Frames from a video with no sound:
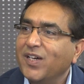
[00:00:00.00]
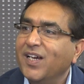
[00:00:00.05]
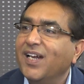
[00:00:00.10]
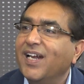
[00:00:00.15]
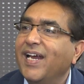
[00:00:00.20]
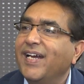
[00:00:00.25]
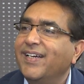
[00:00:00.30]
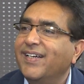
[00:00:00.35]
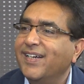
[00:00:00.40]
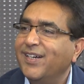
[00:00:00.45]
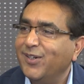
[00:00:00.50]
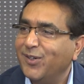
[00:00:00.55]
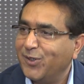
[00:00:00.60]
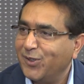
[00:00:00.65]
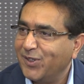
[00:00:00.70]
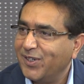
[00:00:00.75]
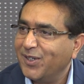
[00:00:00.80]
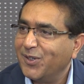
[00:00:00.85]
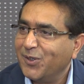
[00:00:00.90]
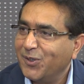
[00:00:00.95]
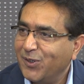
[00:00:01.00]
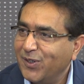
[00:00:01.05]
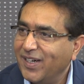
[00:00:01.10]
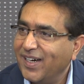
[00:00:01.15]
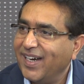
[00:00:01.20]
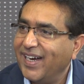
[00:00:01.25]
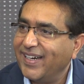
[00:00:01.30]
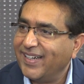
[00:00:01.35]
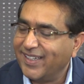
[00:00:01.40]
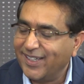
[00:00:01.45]
a lighter
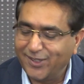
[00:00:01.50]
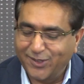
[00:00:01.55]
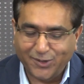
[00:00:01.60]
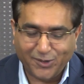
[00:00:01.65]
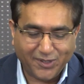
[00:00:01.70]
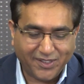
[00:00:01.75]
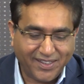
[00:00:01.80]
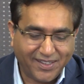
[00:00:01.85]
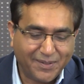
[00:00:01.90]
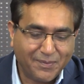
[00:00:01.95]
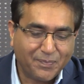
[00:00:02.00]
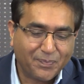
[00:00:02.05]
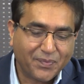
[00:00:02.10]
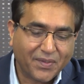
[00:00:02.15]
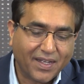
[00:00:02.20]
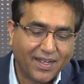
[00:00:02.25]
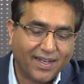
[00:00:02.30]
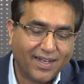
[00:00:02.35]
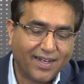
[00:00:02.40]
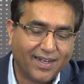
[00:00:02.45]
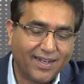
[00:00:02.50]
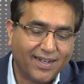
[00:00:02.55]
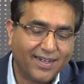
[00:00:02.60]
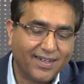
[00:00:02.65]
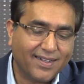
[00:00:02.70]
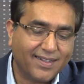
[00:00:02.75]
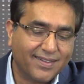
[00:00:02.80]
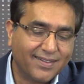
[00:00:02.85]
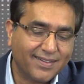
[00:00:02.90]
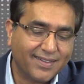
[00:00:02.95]
note,
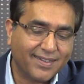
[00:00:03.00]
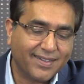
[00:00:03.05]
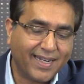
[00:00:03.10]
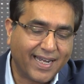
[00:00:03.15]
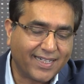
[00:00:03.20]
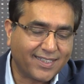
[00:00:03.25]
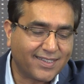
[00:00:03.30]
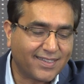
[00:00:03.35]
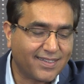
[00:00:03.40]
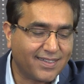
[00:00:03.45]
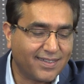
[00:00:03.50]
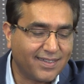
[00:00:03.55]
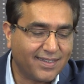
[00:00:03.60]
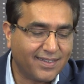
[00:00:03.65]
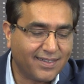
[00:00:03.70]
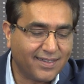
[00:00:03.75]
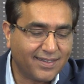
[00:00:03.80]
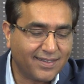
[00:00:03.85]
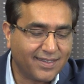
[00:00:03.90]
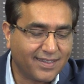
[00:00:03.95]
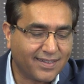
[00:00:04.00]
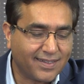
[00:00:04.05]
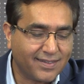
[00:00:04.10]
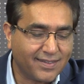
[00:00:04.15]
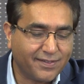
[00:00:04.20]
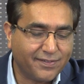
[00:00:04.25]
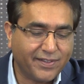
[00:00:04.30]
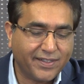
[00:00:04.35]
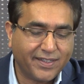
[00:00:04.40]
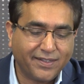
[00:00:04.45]
the
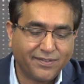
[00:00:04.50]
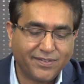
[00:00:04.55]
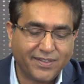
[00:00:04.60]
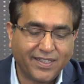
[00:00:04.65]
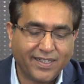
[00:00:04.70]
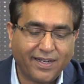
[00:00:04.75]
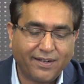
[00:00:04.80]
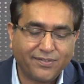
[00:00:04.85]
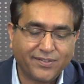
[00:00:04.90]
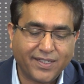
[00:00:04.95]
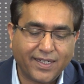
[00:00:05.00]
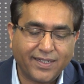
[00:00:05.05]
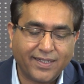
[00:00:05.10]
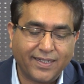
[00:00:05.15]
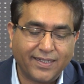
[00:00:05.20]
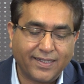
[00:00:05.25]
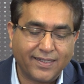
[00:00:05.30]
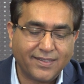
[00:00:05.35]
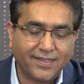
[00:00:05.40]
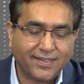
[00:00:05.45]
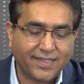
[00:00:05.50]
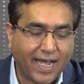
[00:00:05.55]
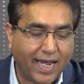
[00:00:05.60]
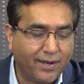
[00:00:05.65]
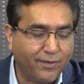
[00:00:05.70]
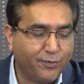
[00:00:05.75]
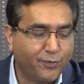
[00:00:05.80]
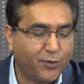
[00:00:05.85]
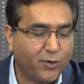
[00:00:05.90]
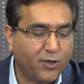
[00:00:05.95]
conservatives, they have said it is
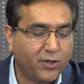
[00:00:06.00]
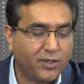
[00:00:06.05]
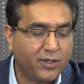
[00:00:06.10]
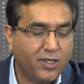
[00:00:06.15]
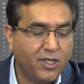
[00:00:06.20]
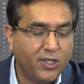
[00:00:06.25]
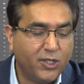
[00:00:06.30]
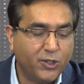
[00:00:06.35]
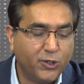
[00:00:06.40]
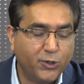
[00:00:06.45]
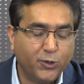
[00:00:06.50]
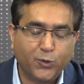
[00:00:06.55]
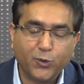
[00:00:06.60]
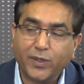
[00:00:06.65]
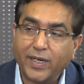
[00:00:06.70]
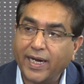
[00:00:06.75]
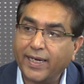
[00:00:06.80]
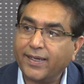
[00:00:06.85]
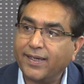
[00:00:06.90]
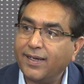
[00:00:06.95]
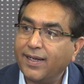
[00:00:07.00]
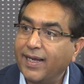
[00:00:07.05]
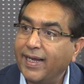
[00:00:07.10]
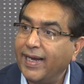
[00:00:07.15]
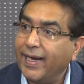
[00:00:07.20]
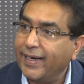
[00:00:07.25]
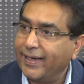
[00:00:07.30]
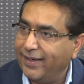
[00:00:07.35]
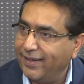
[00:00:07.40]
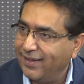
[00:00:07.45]
time for you to get
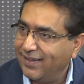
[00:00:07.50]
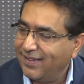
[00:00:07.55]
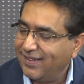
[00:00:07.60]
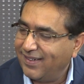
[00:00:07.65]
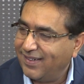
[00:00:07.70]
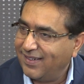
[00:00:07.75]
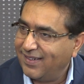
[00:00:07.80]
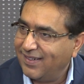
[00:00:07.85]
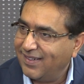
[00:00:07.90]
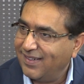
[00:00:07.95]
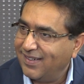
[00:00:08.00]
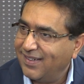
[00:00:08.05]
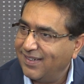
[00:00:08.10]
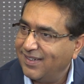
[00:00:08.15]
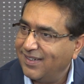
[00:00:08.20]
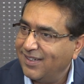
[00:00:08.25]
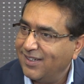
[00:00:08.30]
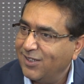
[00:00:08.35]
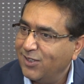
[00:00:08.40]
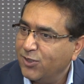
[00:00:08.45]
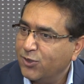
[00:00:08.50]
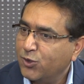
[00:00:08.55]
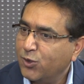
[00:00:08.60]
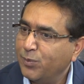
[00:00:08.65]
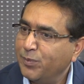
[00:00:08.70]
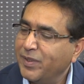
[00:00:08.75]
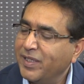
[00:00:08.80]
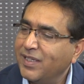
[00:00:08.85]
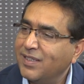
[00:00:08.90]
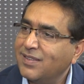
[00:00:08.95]
ahead. So
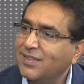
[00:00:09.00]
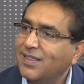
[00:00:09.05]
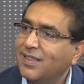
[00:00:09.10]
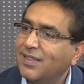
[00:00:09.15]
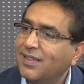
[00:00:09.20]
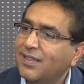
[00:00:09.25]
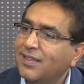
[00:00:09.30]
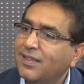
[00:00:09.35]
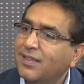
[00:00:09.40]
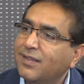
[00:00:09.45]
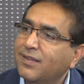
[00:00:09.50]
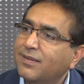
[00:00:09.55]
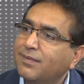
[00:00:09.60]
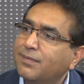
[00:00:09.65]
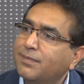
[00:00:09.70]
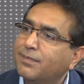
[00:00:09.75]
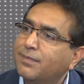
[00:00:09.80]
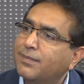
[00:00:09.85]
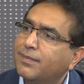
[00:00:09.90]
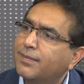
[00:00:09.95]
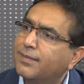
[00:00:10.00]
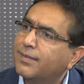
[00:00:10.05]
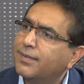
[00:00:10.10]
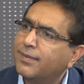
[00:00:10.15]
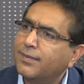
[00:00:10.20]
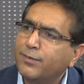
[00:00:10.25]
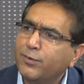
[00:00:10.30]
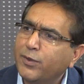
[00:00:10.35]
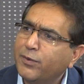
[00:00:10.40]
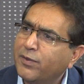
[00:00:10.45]
means
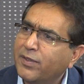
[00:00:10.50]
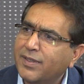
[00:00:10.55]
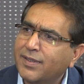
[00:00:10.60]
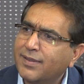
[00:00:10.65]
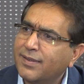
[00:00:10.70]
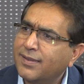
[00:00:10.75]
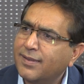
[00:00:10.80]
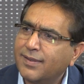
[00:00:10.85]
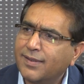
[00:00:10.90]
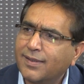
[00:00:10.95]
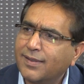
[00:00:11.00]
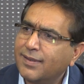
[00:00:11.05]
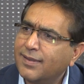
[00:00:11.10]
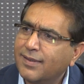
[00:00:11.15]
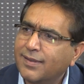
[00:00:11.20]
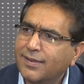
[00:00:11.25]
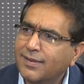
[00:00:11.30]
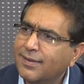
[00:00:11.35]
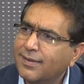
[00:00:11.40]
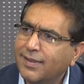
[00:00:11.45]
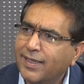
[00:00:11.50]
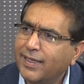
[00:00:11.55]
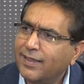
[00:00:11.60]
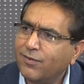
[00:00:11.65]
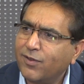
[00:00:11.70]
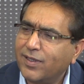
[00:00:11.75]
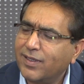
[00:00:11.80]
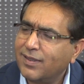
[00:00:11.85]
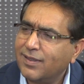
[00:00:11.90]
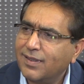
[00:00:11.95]
we were like
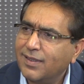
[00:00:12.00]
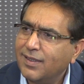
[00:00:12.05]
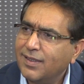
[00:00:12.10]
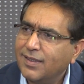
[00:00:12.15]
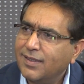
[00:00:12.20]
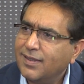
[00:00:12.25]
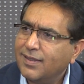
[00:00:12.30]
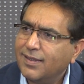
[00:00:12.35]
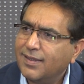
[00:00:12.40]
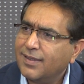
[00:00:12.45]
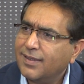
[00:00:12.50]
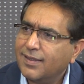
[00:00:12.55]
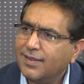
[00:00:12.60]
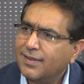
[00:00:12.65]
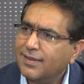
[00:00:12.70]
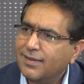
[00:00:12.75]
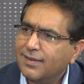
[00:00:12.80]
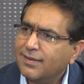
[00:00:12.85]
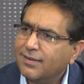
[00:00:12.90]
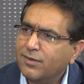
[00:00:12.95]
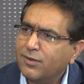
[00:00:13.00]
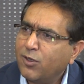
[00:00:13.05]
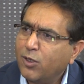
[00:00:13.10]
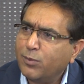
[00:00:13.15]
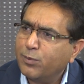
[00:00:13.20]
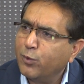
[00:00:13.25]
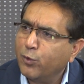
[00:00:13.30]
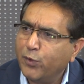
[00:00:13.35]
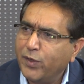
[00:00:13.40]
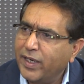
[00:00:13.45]
what? Not
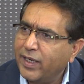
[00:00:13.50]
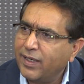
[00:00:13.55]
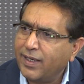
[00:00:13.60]
moving